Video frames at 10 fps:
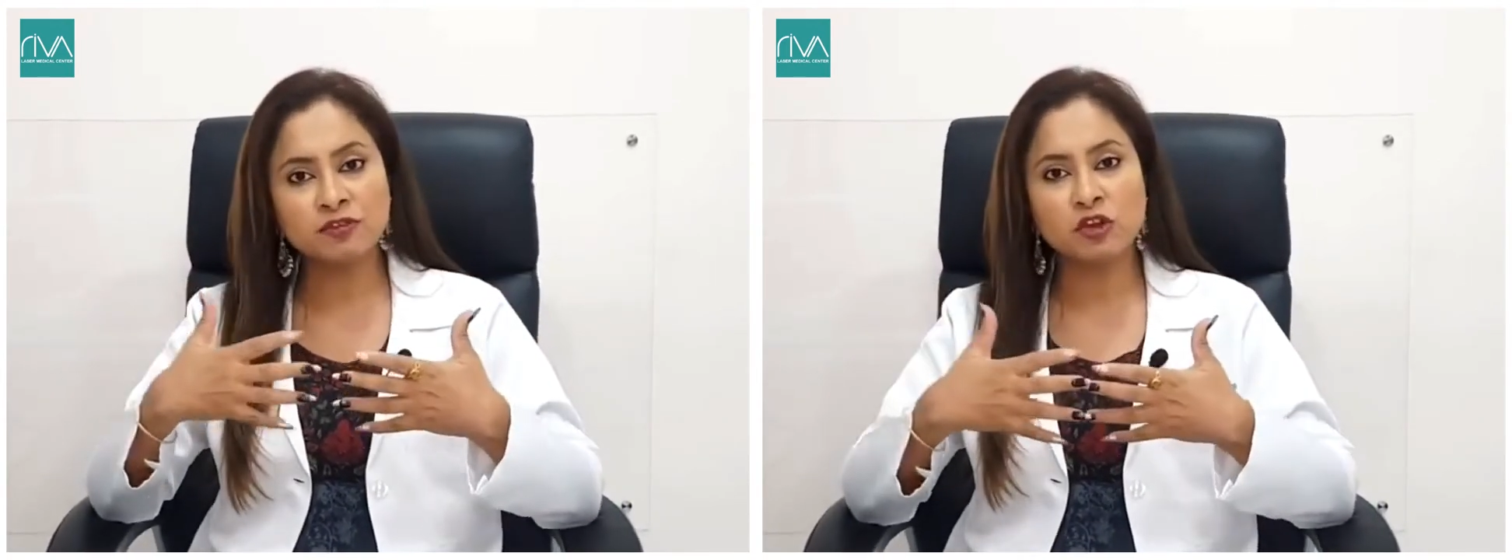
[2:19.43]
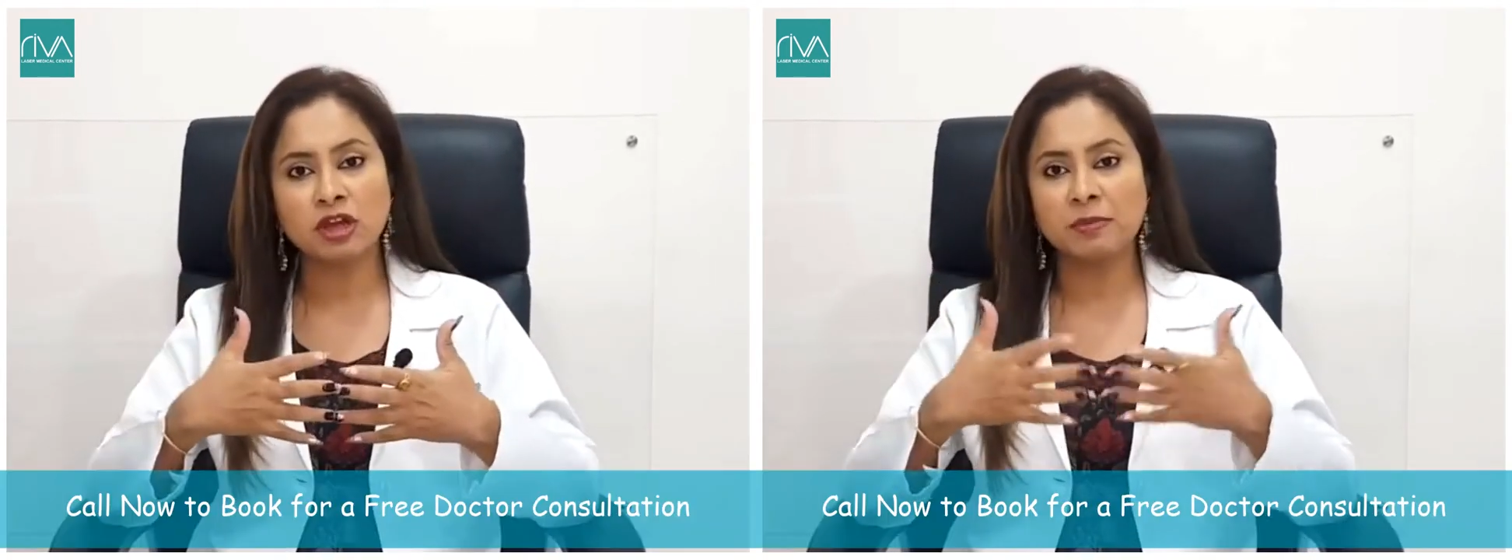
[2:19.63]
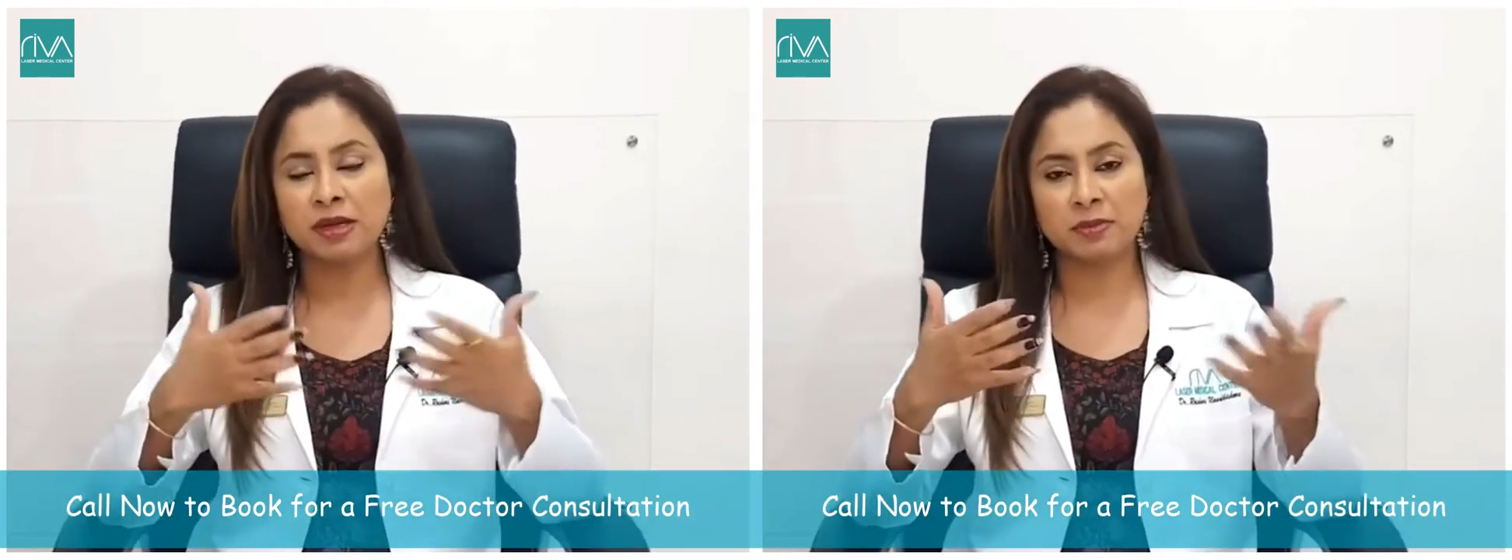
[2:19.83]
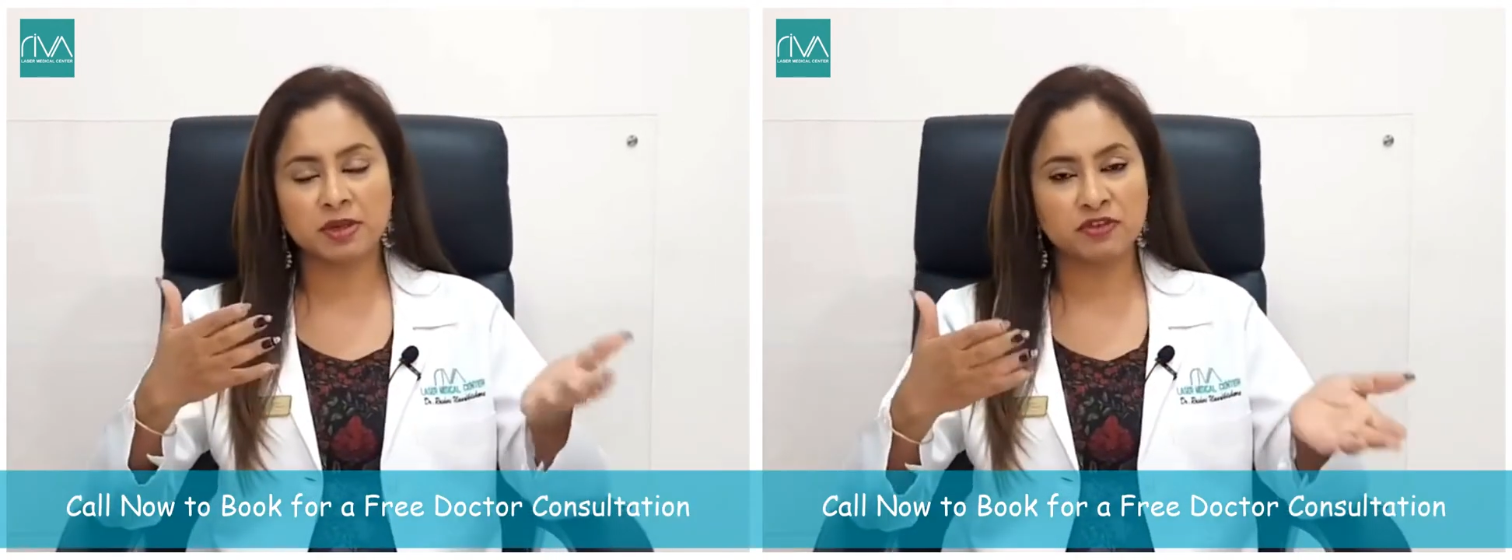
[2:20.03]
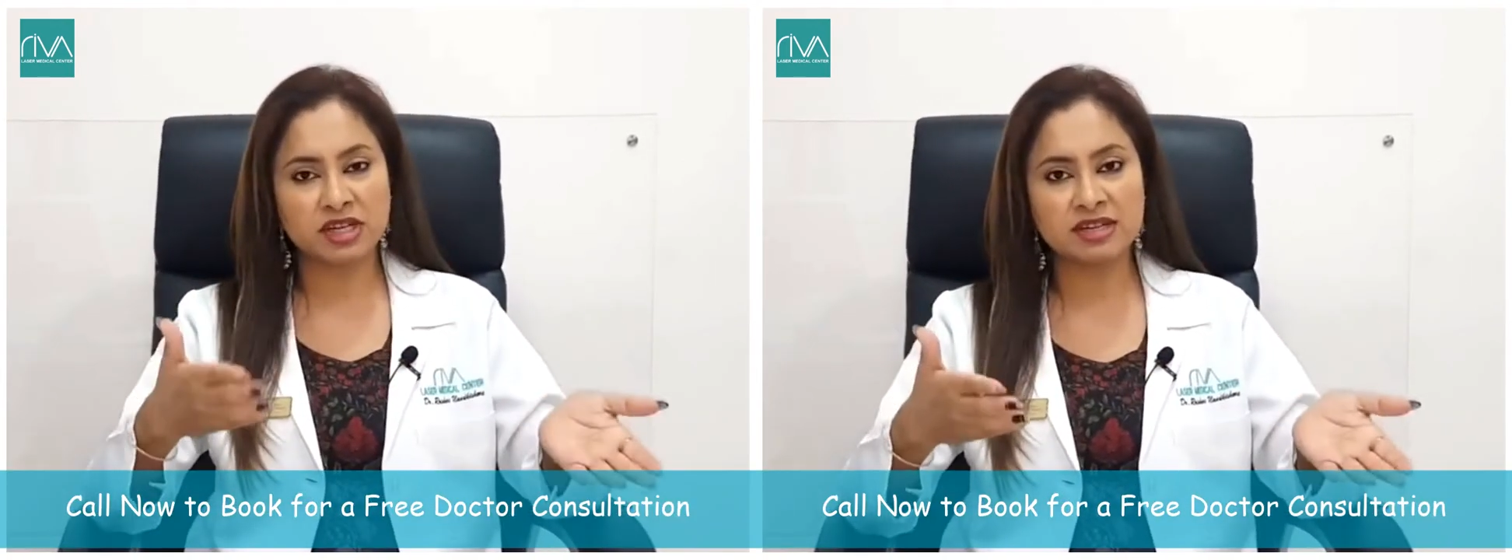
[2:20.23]
for a couple number
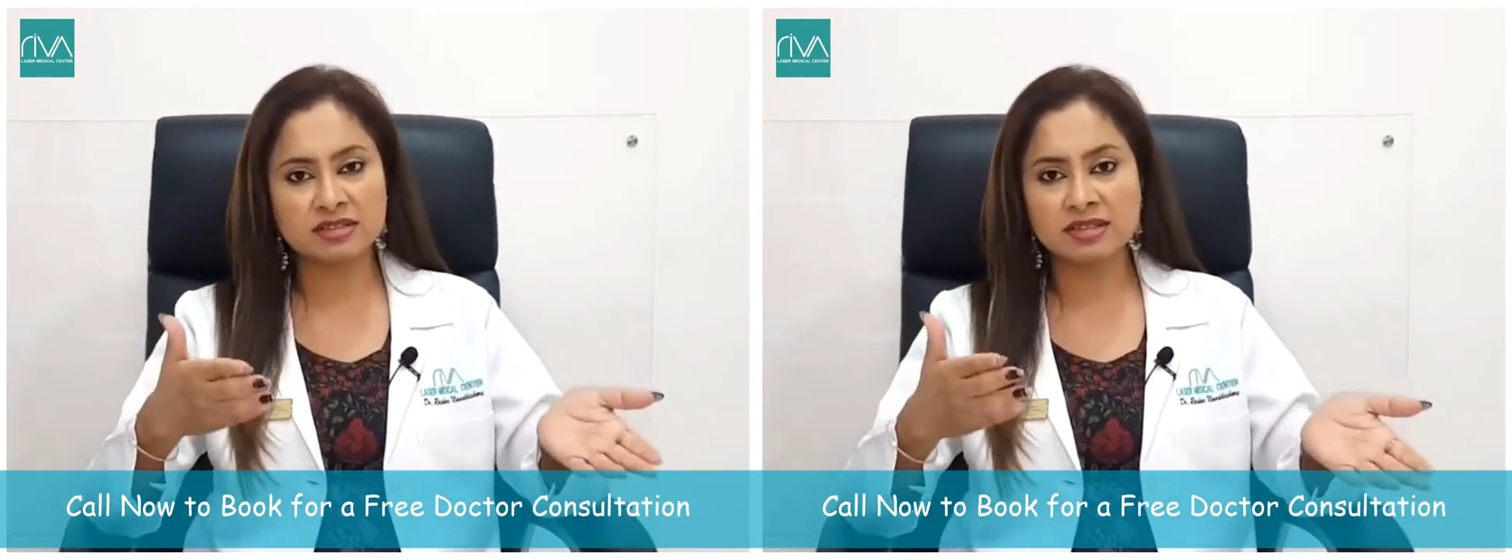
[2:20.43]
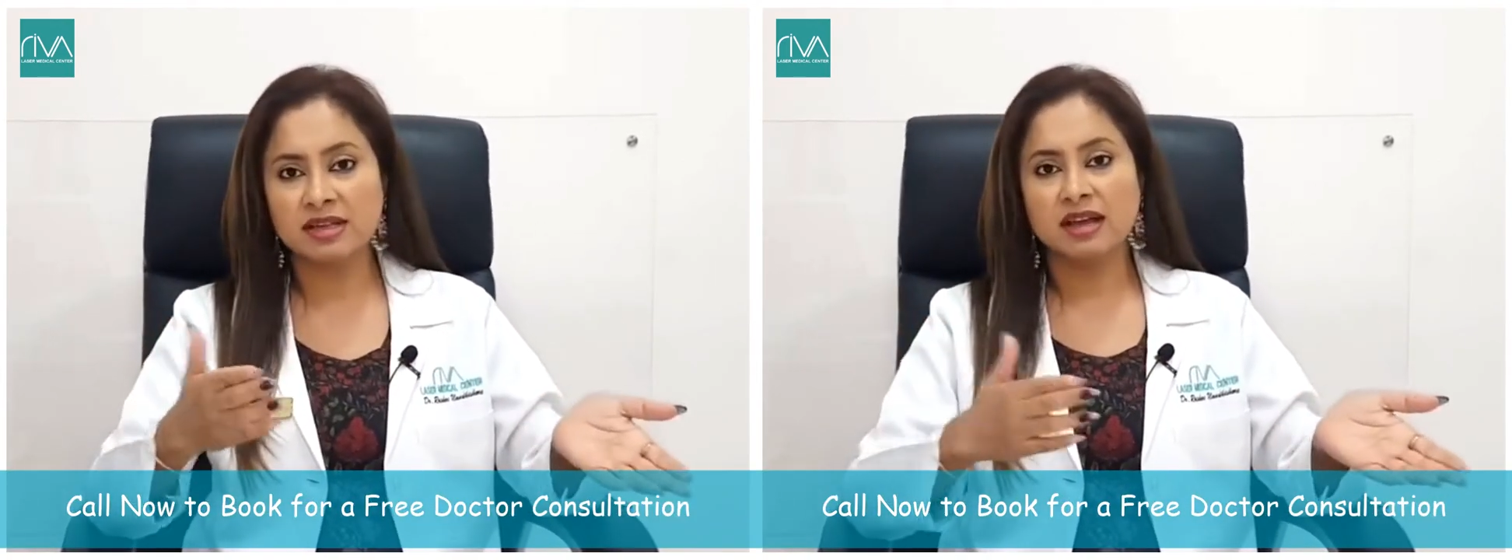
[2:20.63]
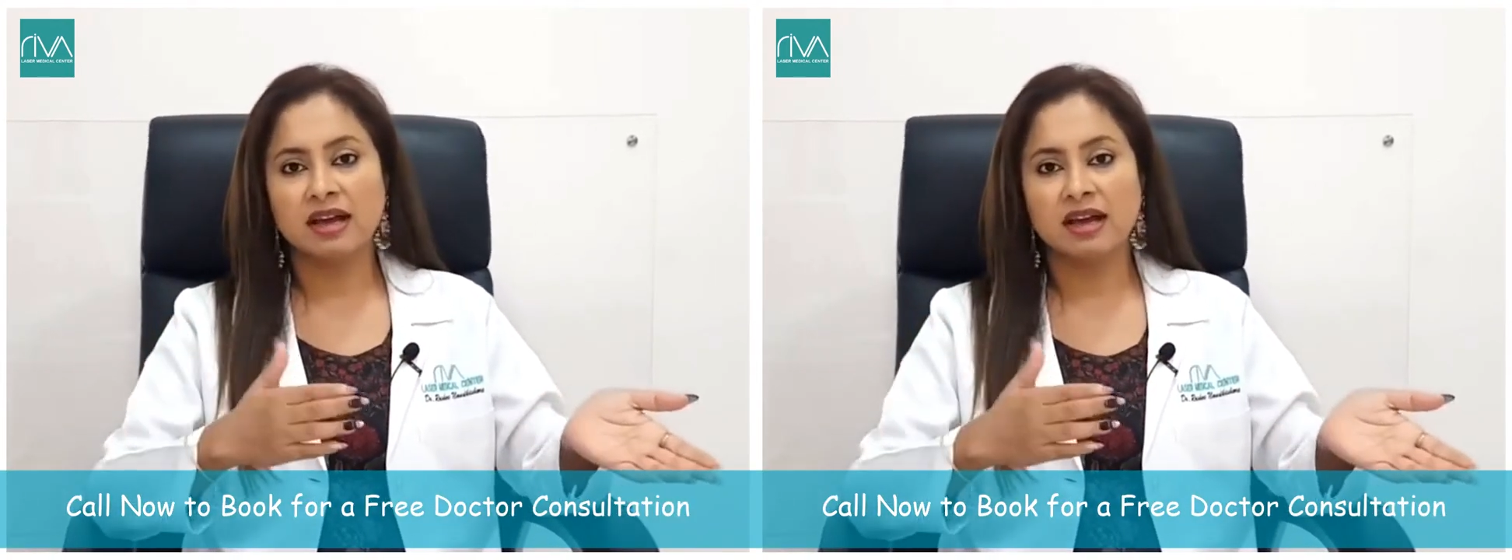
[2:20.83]
of hours,